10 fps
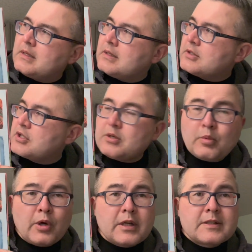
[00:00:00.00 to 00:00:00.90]
She
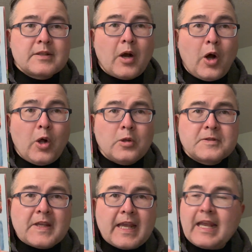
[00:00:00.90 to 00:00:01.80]
worked all
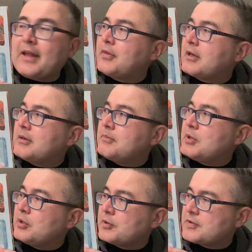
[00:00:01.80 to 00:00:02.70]
day at the
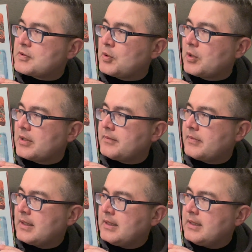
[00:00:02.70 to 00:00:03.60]
computer store,
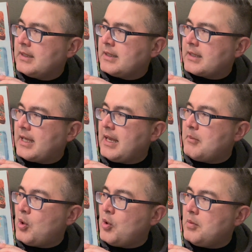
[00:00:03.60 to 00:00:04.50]

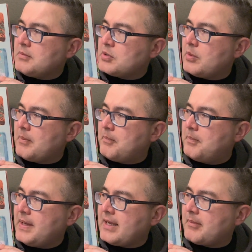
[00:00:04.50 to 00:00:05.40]
came home to a
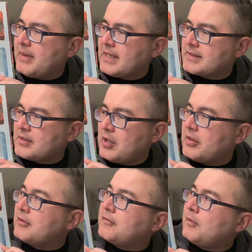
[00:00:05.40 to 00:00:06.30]
big mess
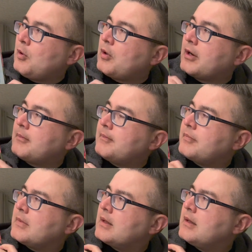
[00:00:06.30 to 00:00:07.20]
on the floor,
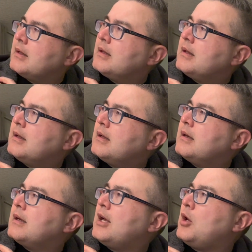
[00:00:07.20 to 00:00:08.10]

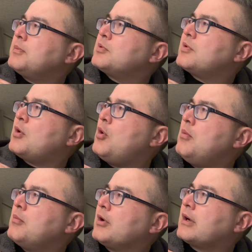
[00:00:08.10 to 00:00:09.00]
helped with
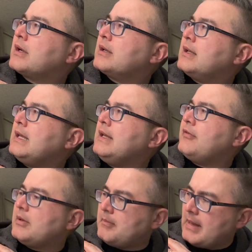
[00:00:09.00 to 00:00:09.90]
homework,
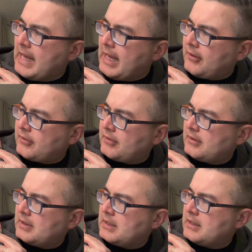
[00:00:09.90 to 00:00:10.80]
even math,
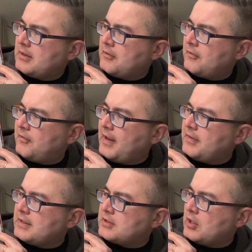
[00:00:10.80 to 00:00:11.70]

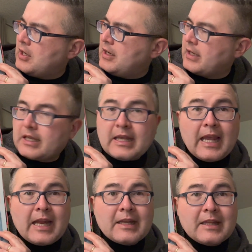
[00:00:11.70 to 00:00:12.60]
fed the dog,
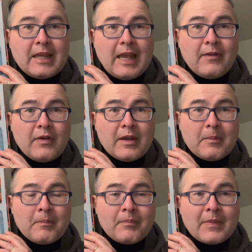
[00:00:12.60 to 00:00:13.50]
and gave
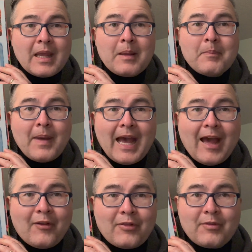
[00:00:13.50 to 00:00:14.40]
him a
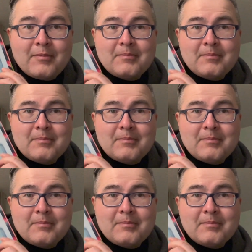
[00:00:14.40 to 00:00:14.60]
bath.